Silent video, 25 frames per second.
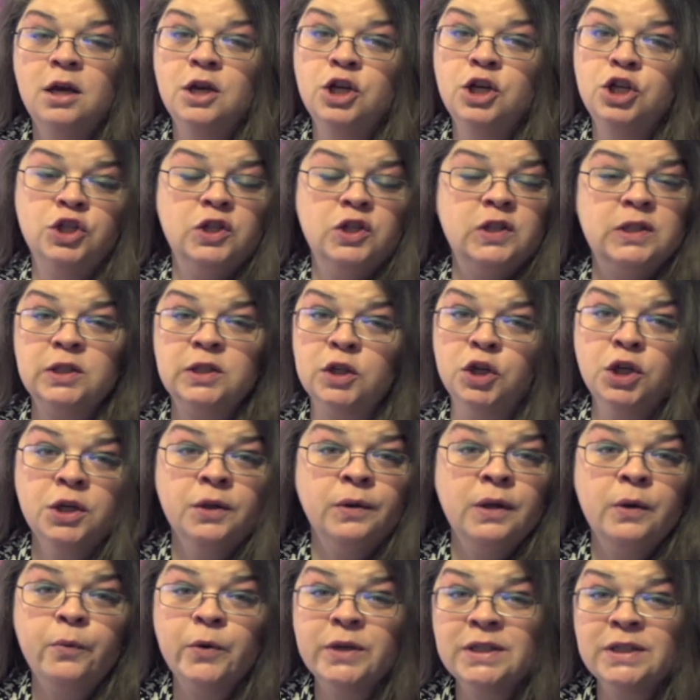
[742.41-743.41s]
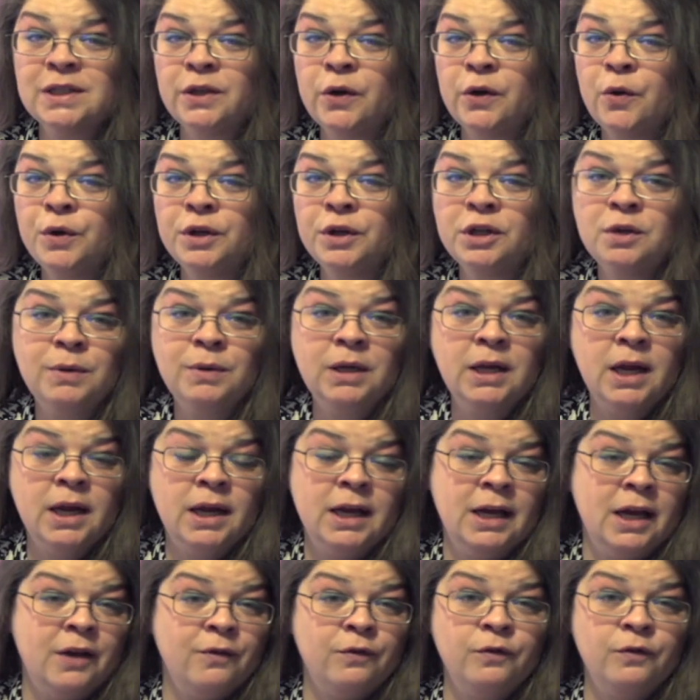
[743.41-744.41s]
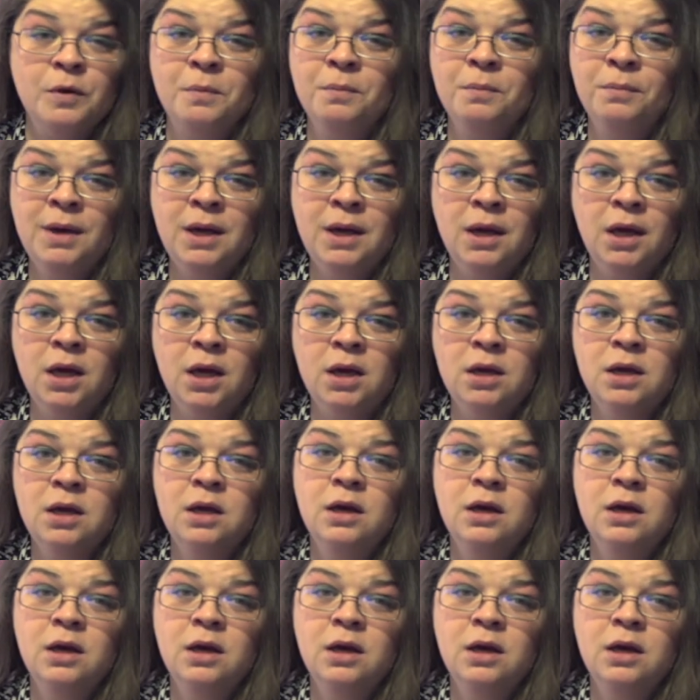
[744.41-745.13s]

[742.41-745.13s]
She certainly wasn't going to be getting it from me.